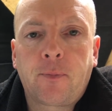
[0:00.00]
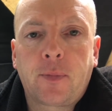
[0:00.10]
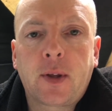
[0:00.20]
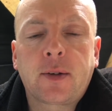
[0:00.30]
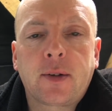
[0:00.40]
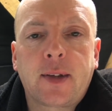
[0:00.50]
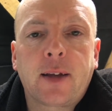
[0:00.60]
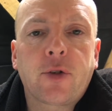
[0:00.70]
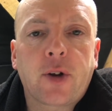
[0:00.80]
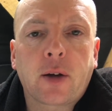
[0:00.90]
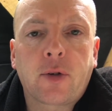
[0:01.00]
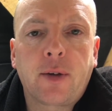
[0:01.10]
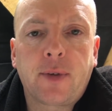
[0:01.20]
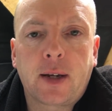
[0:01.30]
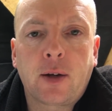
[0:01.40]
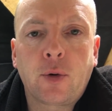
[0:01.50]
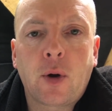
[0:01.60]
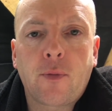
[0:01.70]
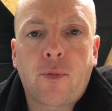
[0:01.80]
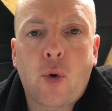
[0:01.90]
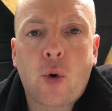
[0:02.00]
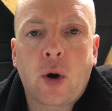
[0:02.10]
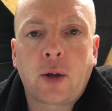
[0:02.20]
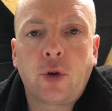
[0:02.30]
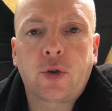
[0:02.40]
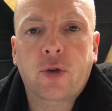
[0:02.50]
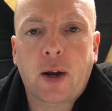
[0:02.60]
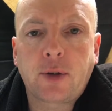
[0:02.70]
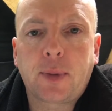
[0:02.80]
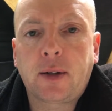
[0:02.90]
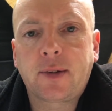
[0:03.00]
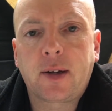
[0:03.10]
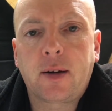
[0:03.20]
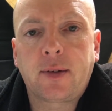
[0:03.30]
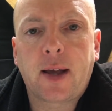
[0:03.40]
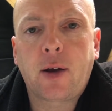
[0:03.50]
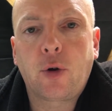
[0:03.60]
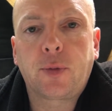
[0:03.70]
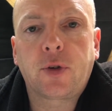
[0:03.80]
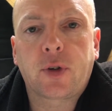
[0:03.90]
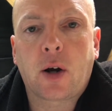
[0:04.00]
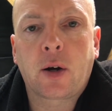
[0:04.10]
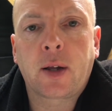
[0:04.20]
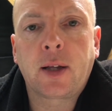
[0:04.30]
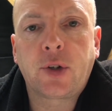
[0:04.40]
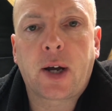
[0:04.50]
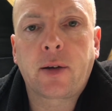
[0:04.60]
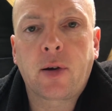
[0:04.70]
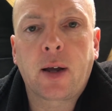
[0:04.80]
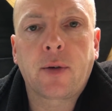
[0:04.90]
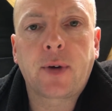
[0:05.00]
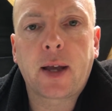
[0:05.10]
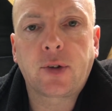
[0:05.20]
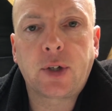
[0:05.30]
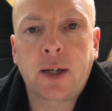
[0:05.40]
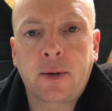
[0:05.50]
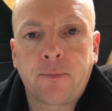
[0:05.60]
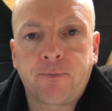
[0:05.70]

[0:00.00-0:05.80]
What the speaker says: This is the introductory video for a new scratch build series that I hope to start in January of next year.